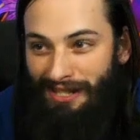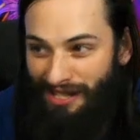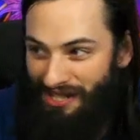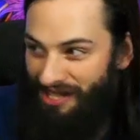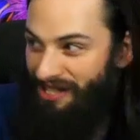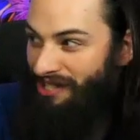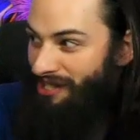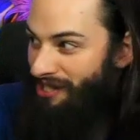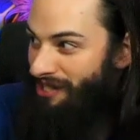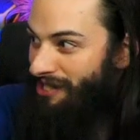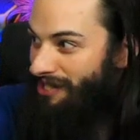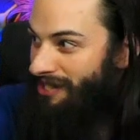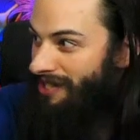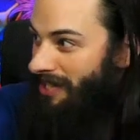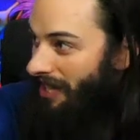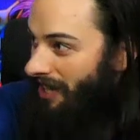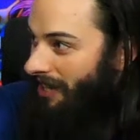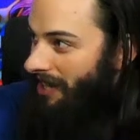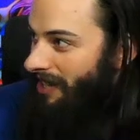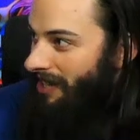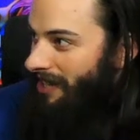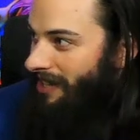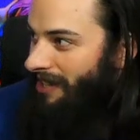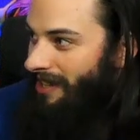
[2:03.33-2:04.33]

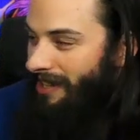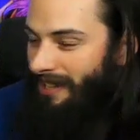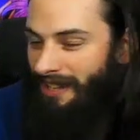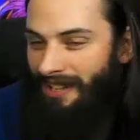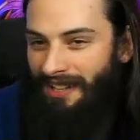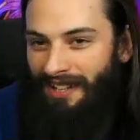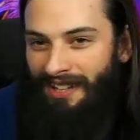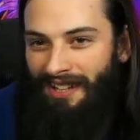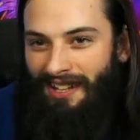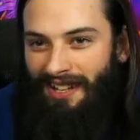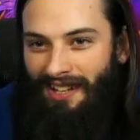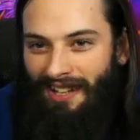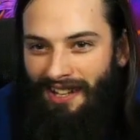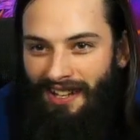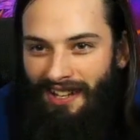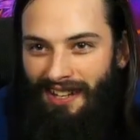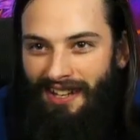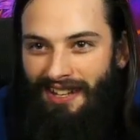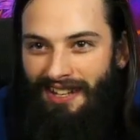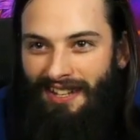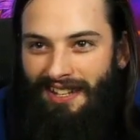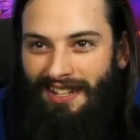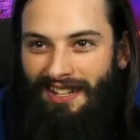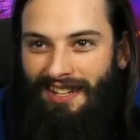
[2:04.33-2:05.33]

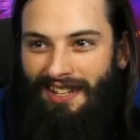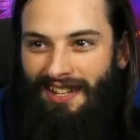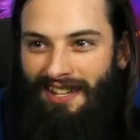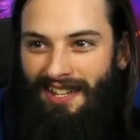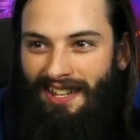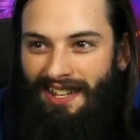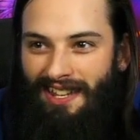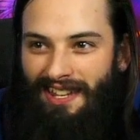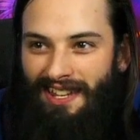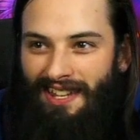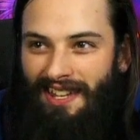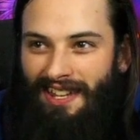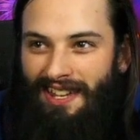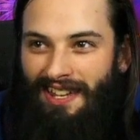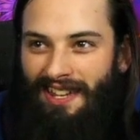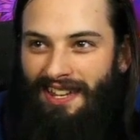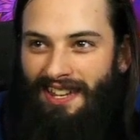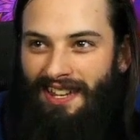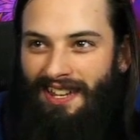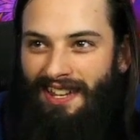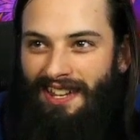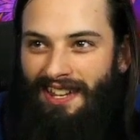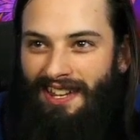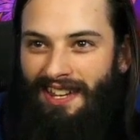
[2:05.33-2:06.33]

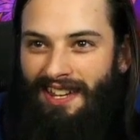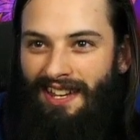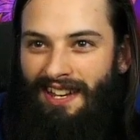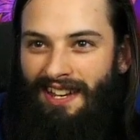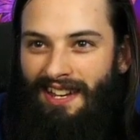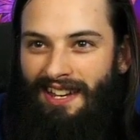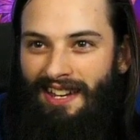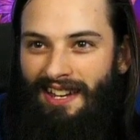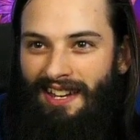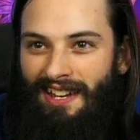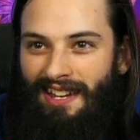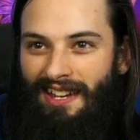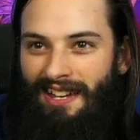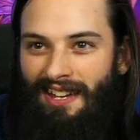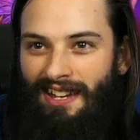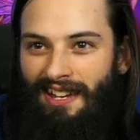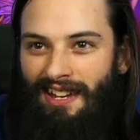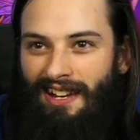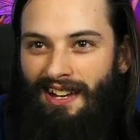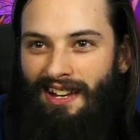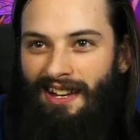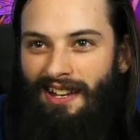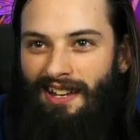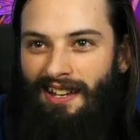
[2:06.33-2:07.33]

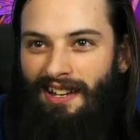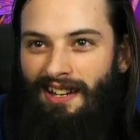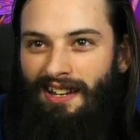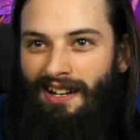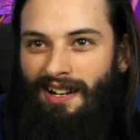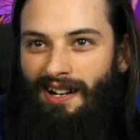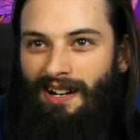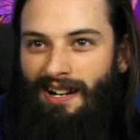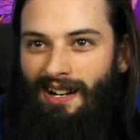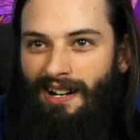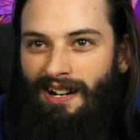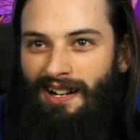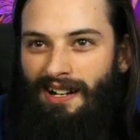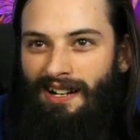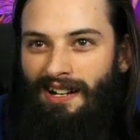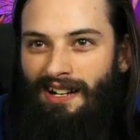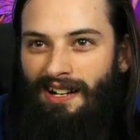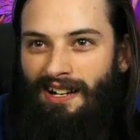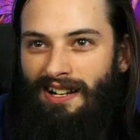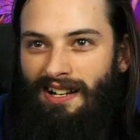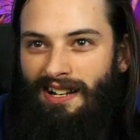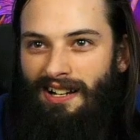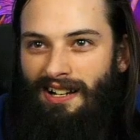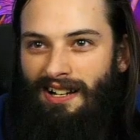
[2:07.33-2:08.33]

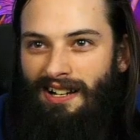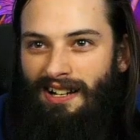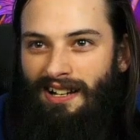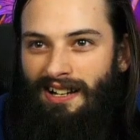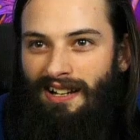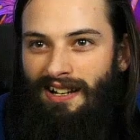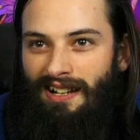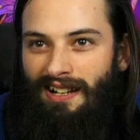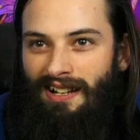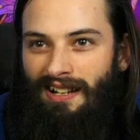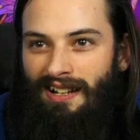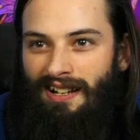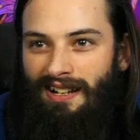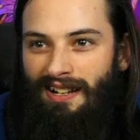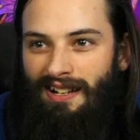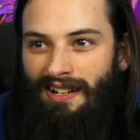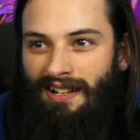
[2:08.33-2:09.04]
No words are spoken by the person on screen.